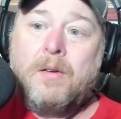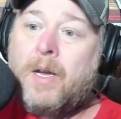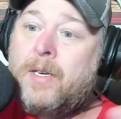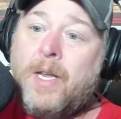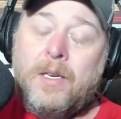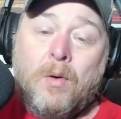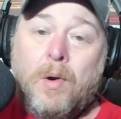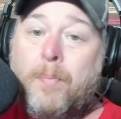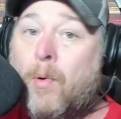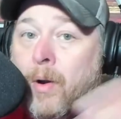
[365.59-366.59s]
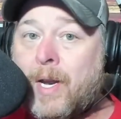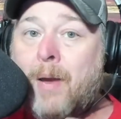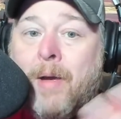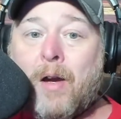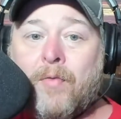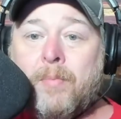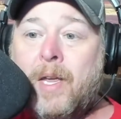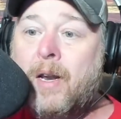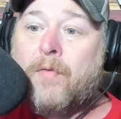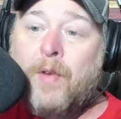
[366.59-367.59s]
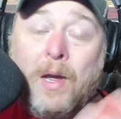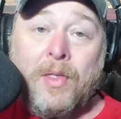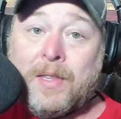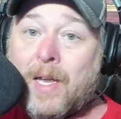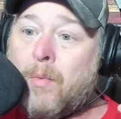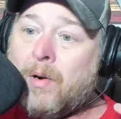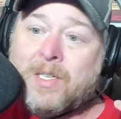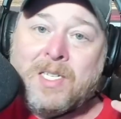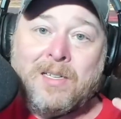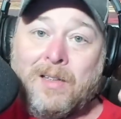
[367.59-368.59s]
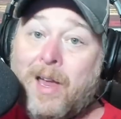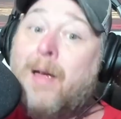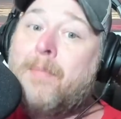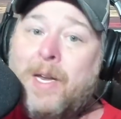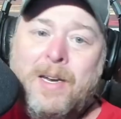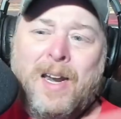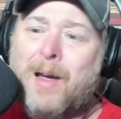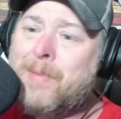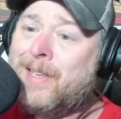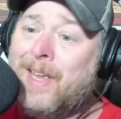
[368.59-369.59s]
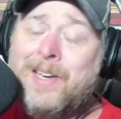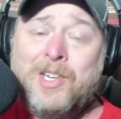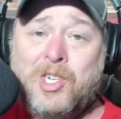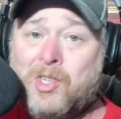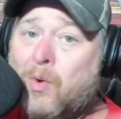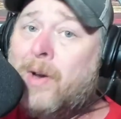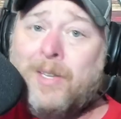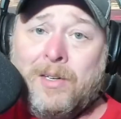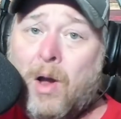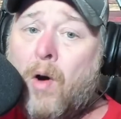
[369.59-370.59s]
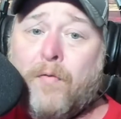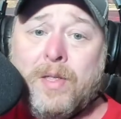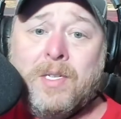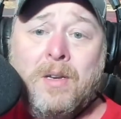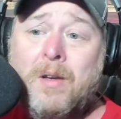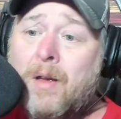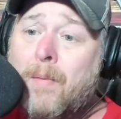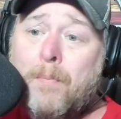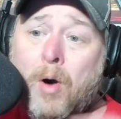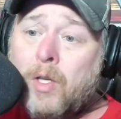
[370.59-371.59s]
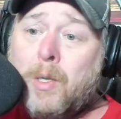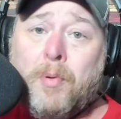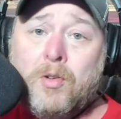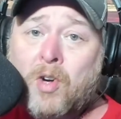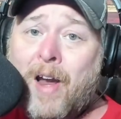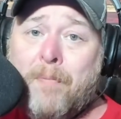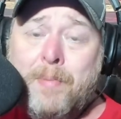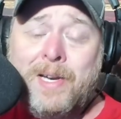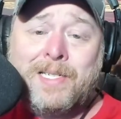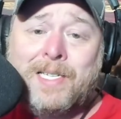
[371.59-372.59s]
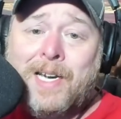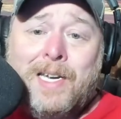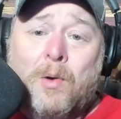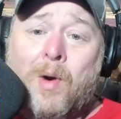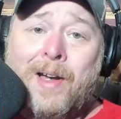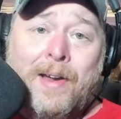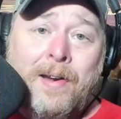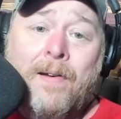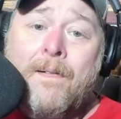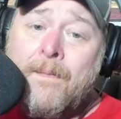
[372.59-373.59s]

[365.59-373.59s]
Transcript: And then the report came out from the NFL that they were slamming, and I mean, they destroyed the Dolphins. Multiple draft picks taken away.